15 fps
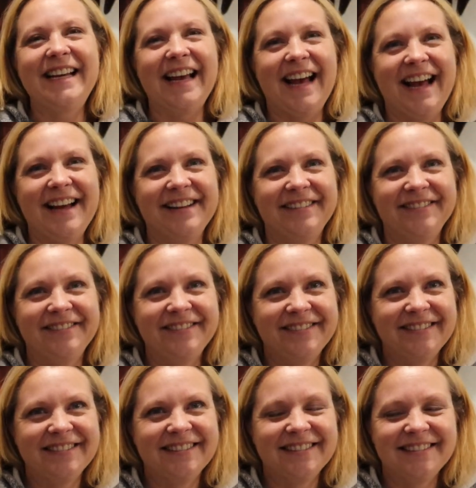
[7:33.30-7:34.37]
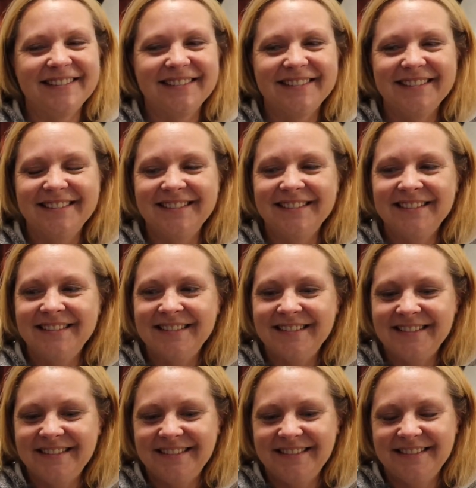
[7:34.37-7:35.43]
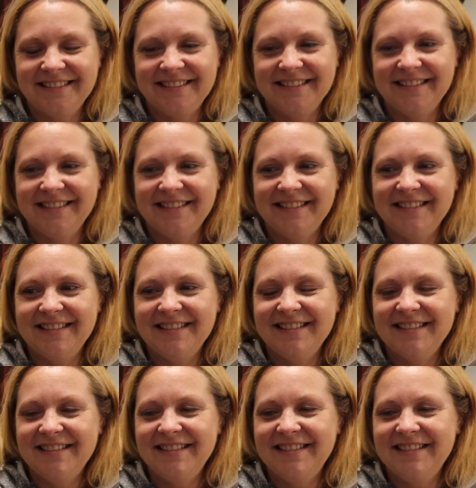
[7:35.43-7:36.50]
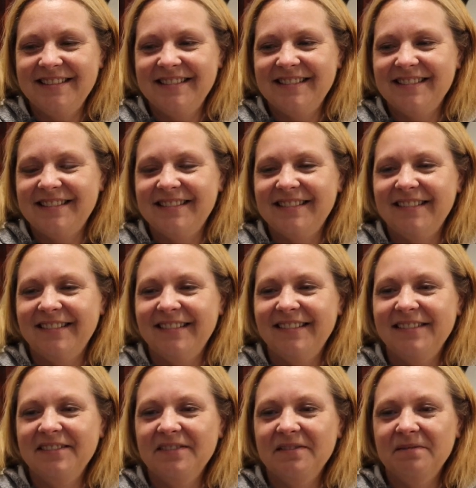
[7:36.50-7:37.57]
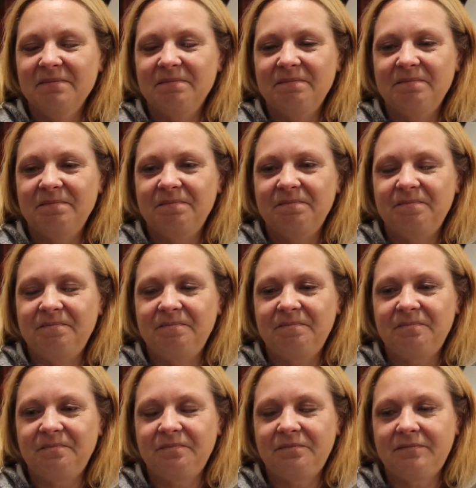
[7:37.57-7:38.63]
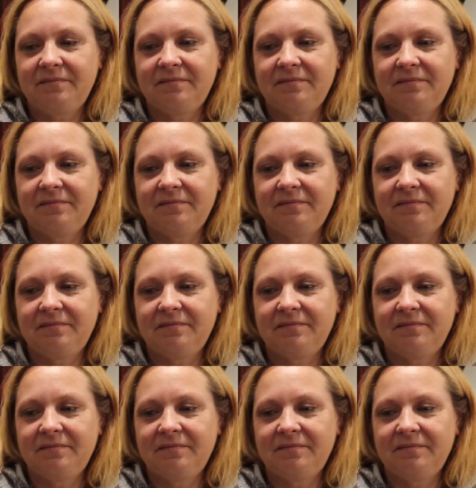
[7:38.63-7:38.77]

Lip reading: The person shown says nothing.